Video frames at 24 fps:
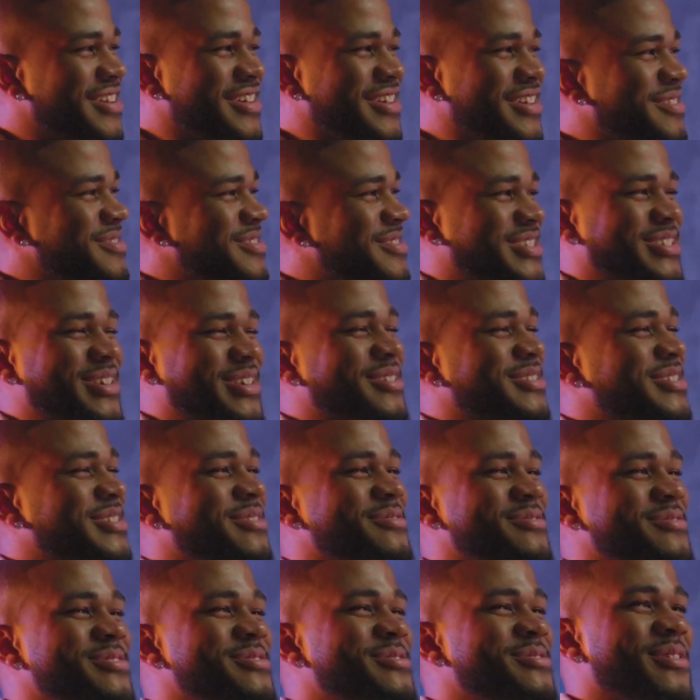It was so, so
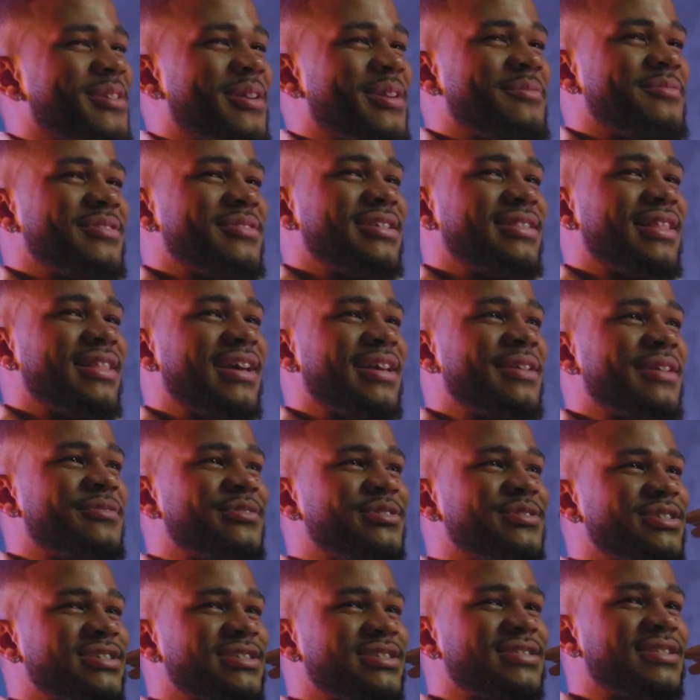you know what I mean. Like if you're
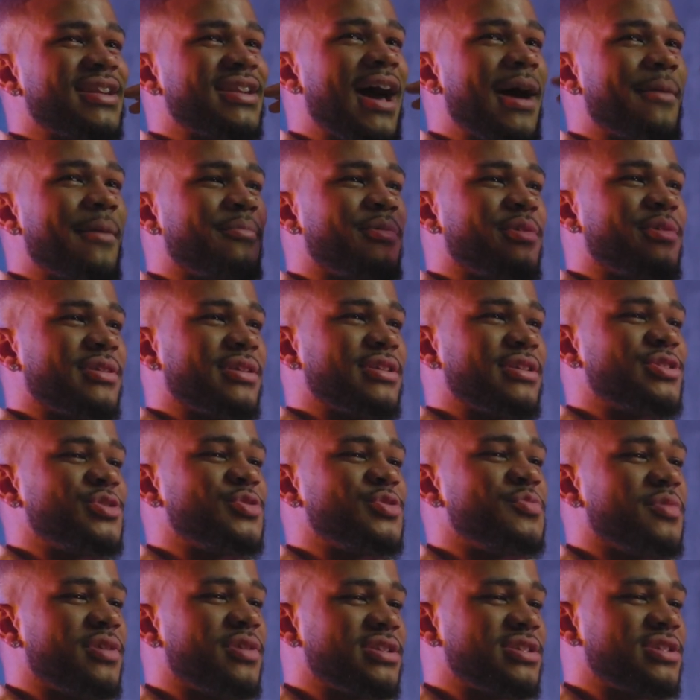just not putting too
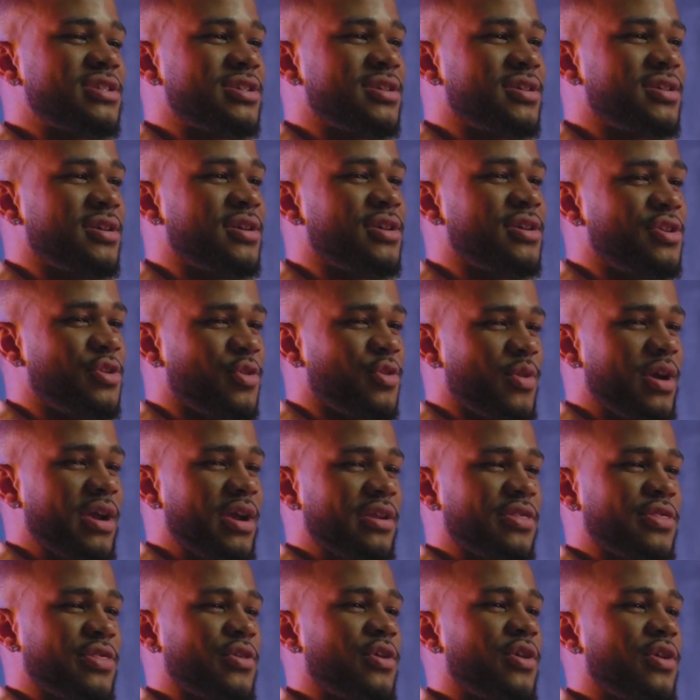much direct
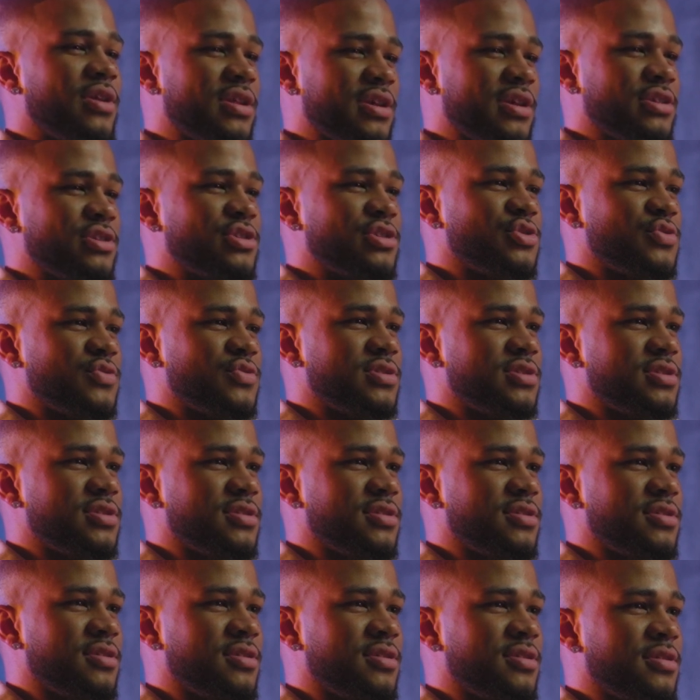thought into it,
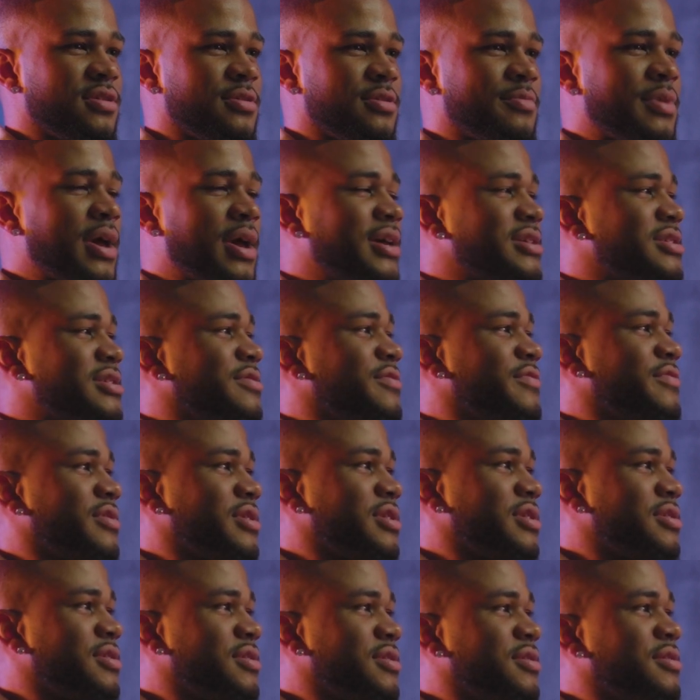
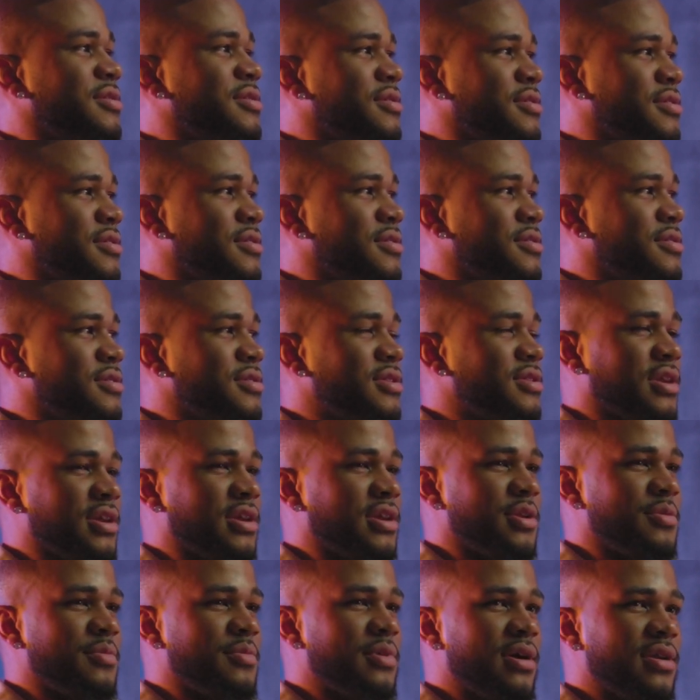passively mm.
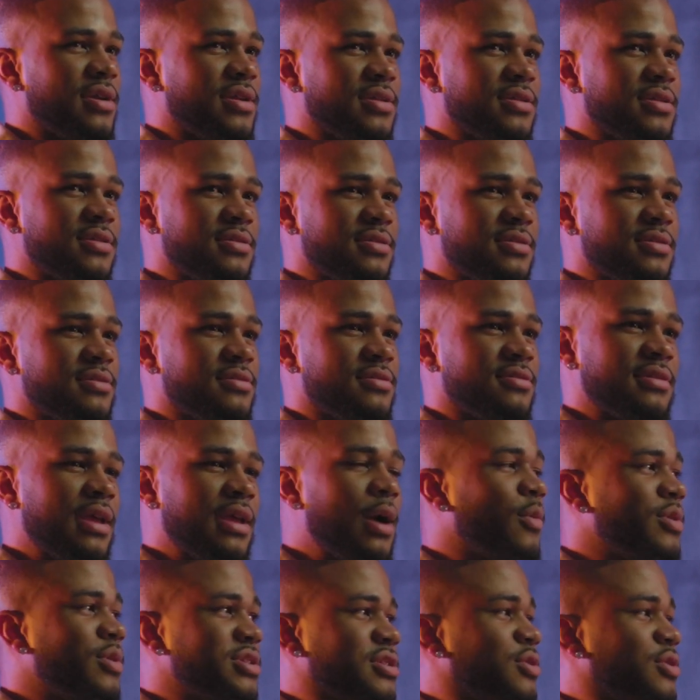thinking about it. Yeah, yeah, yeah. That
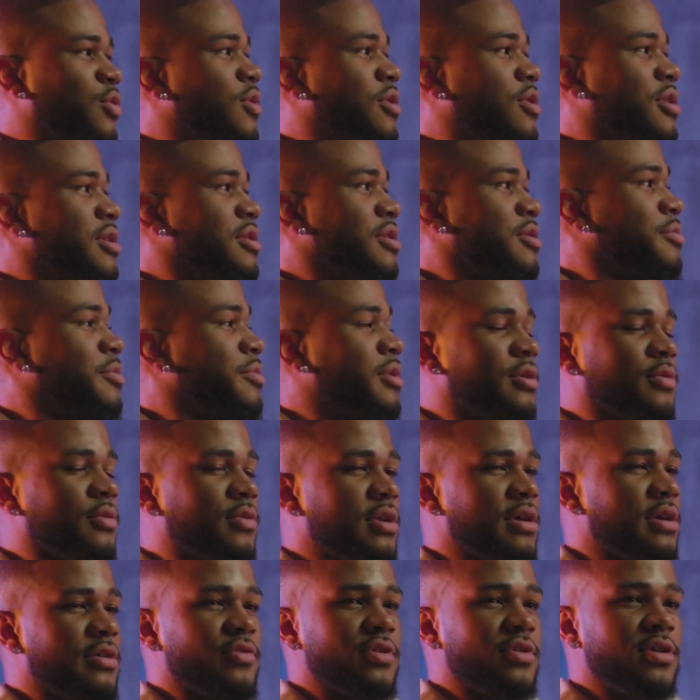good. Wasn't the word either, but
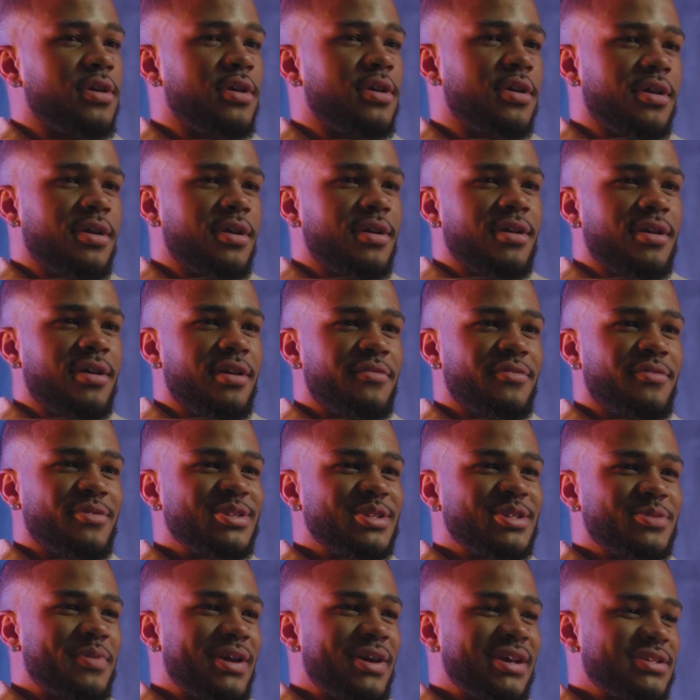whatever. Oh. If you're
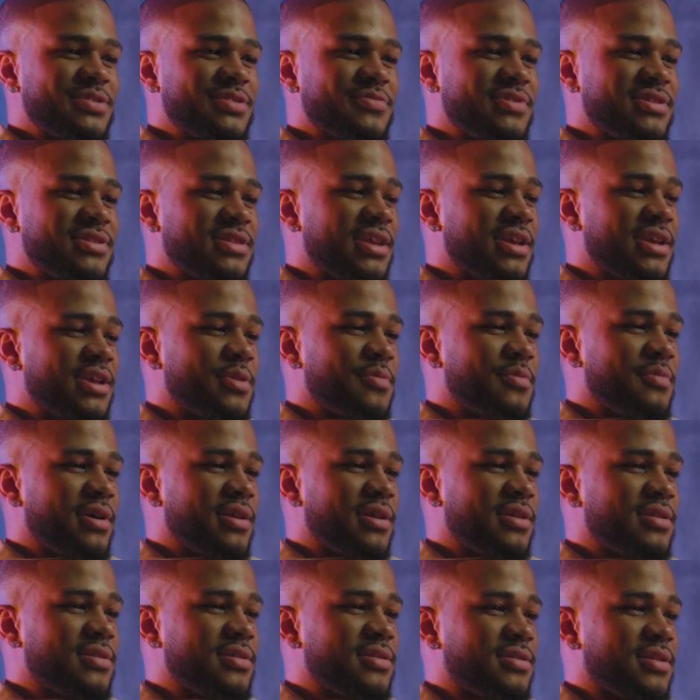just passively thinking about
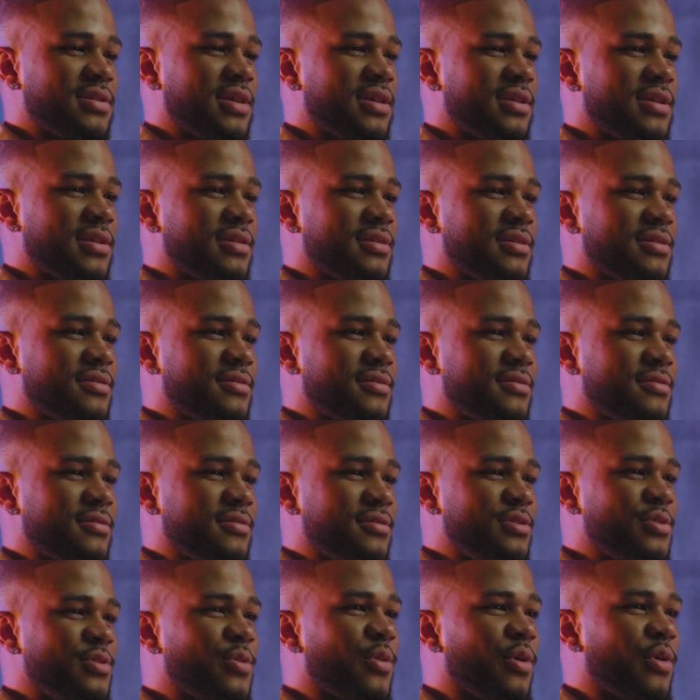it, then
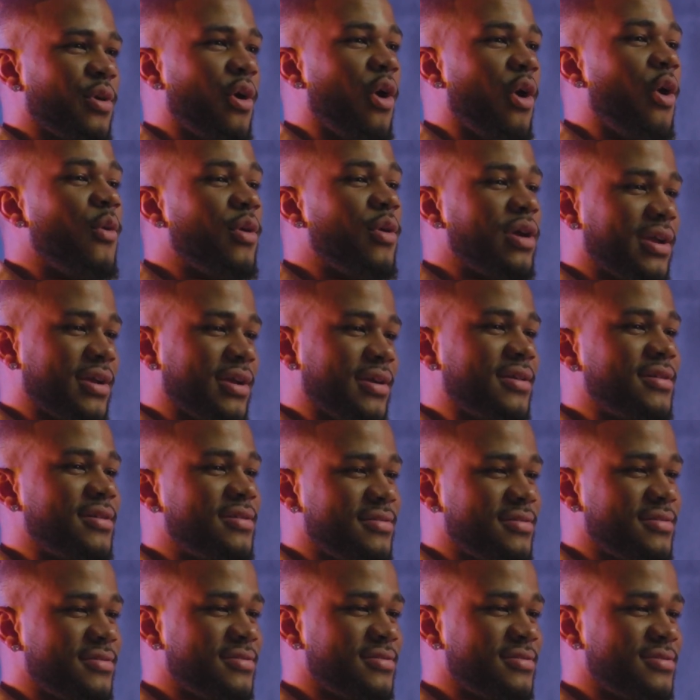you're going
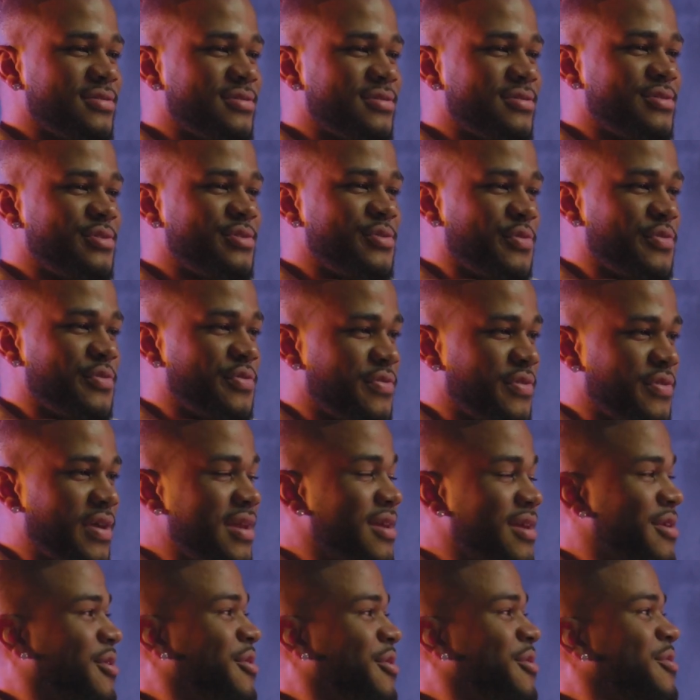to
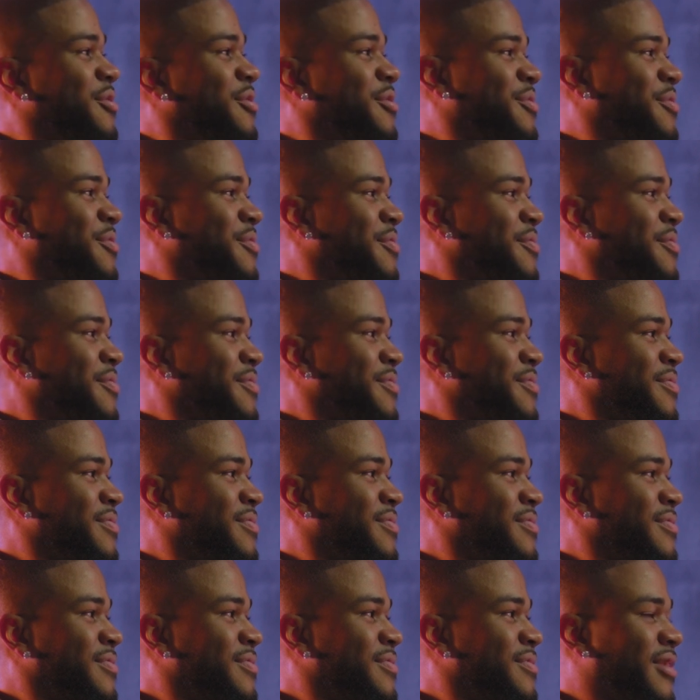fail.
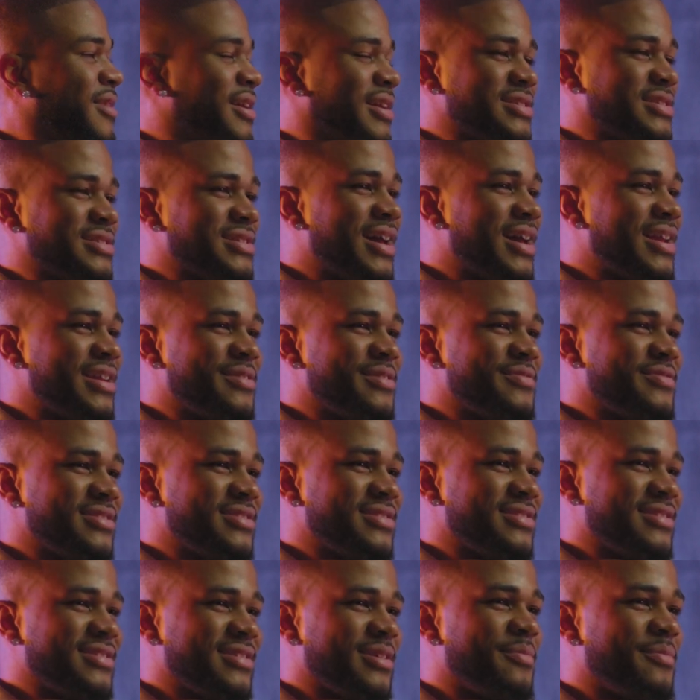Like it's not
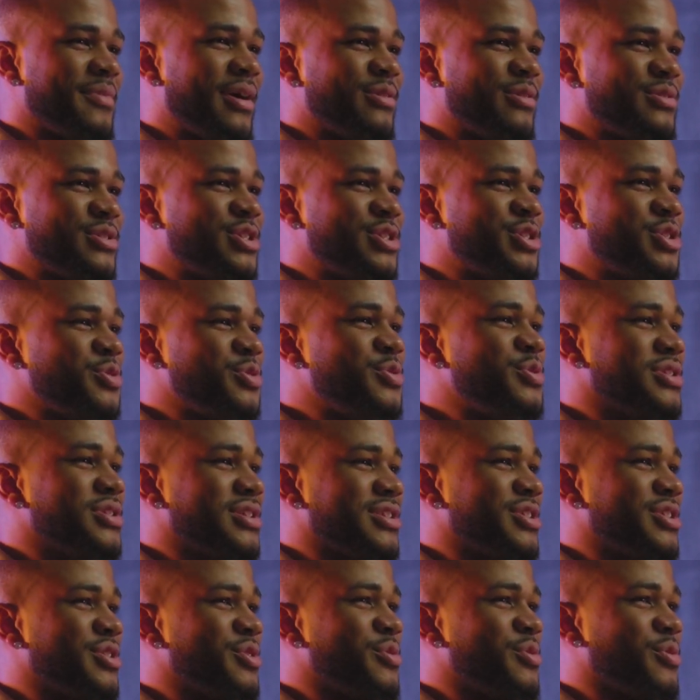even about choosing
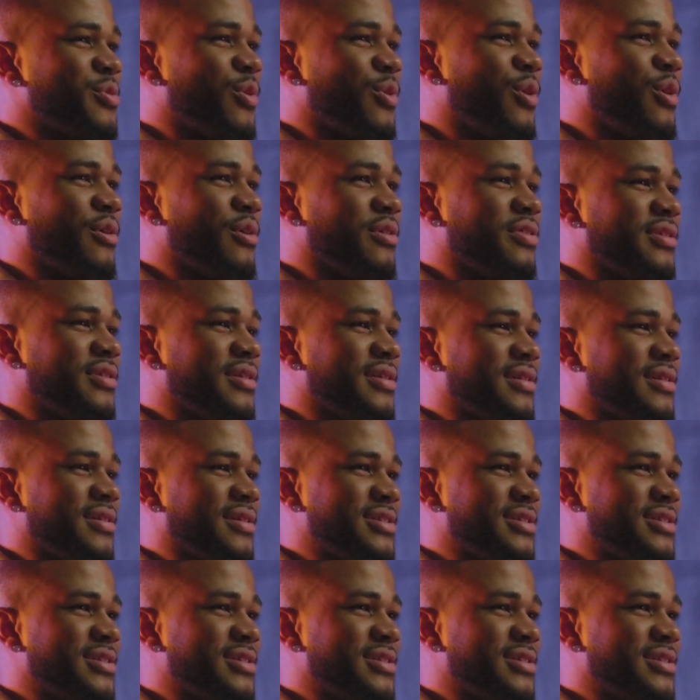to do the wrong thing.